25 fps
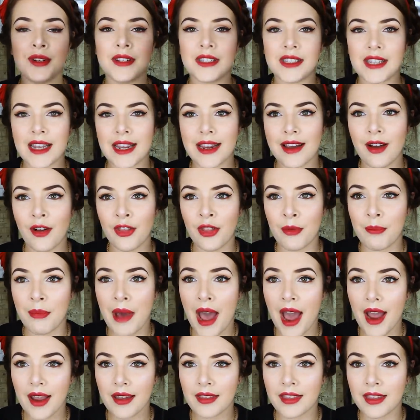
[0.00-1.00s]
you can see on the
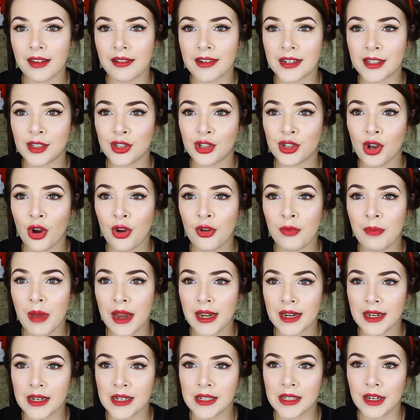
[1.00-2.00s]
back, there are so
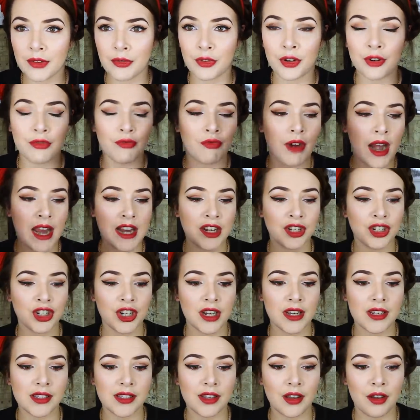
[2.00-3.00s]
many different
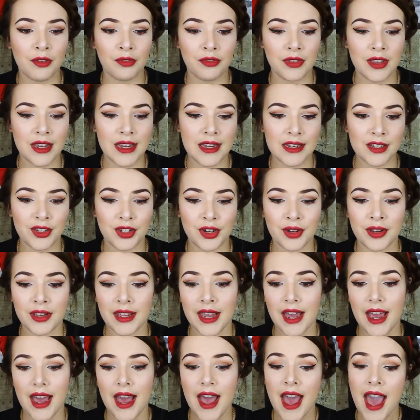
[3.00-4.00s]
ranges of these. You
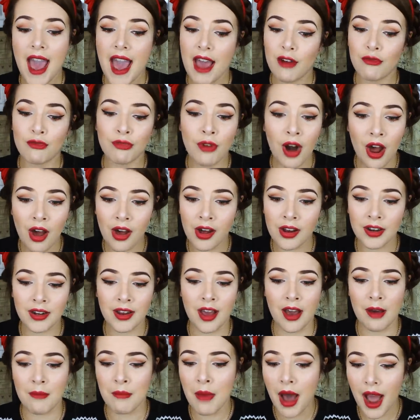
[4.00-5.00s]
can get
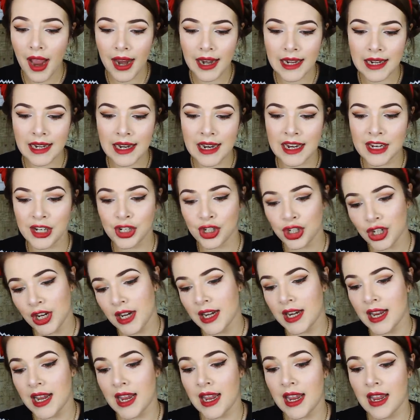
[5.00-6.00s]
Ron, Hermione,
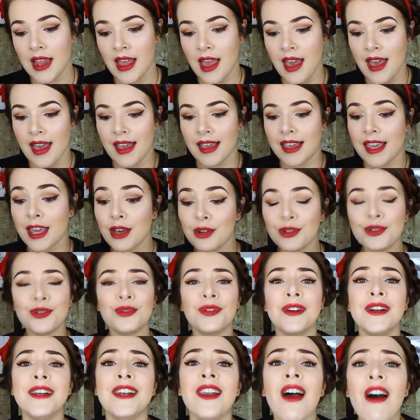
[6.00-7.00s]
Ginny,
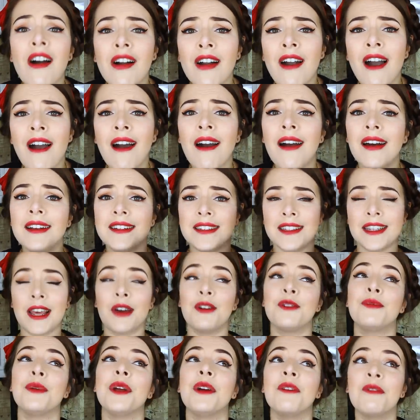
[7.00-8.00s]
Gilderoy Lockhart,
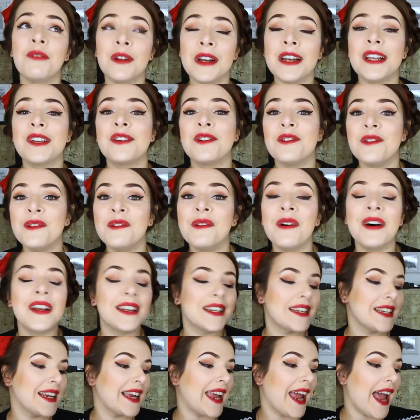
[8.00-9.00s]
that would be a really cool
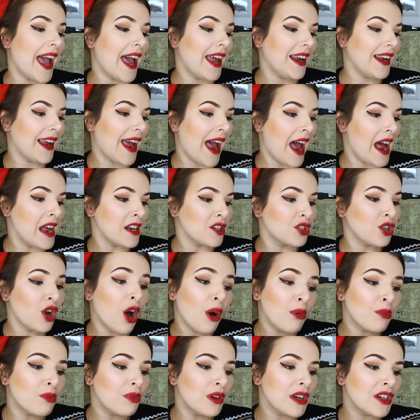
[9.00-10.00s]
one to get, and
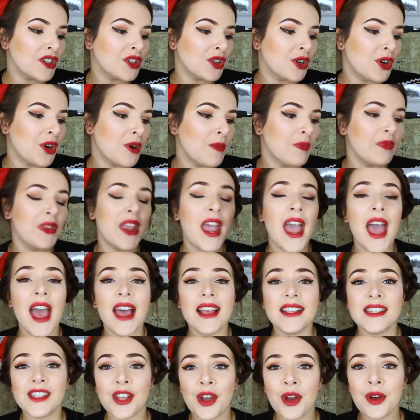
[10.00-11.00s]
Tom Riddle.
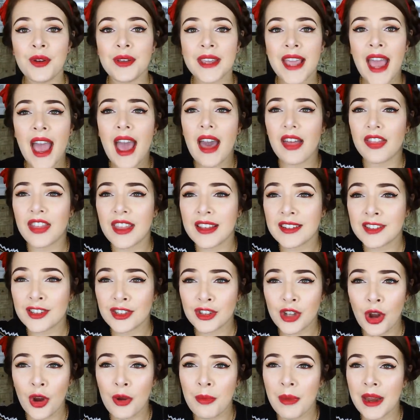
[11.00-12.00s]
So yeah, there's
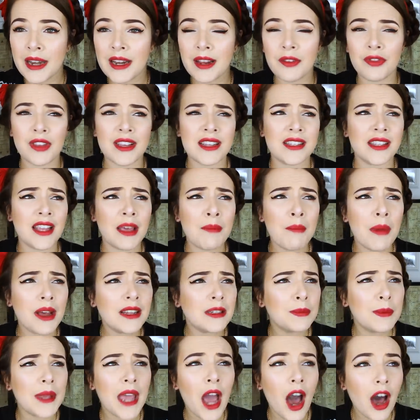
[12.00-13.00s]
so many of these. There
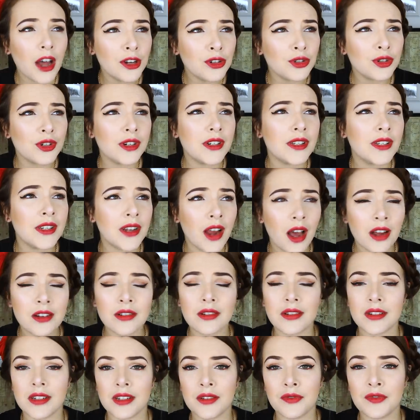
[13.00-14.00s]
must be hundreds and
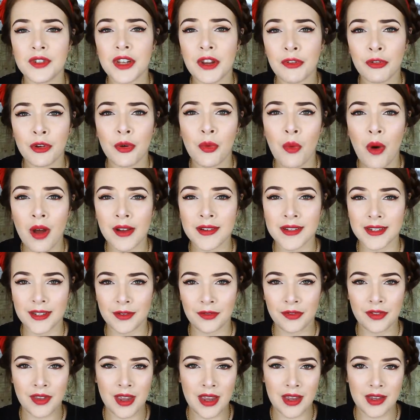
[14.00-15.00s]
hundreds of different
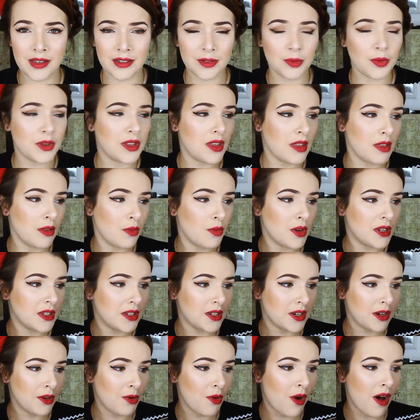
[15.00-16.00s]
ones of these within the
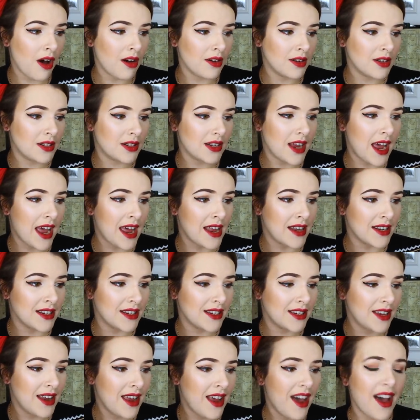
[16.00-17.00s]
Wizarding World,
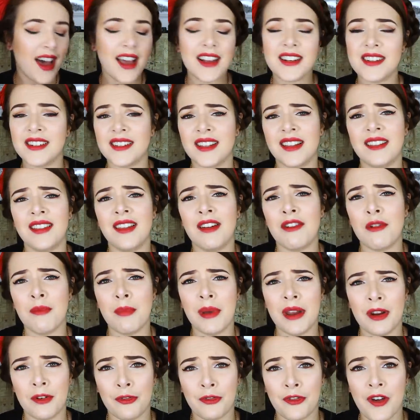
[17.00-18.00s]
and I just think they're a
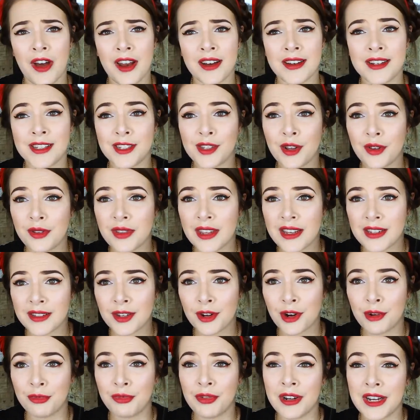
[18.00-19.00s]
bit of fun, so
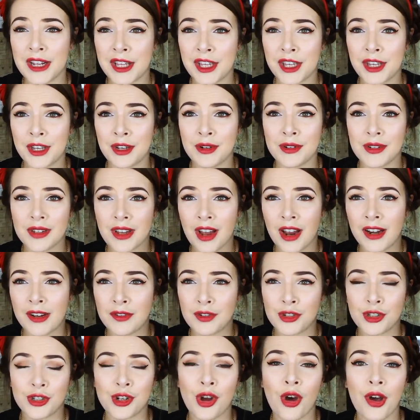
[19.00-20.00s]
these are a really cute kind
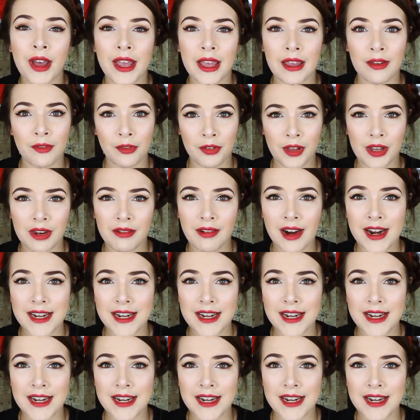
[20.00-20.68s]
of stocking filler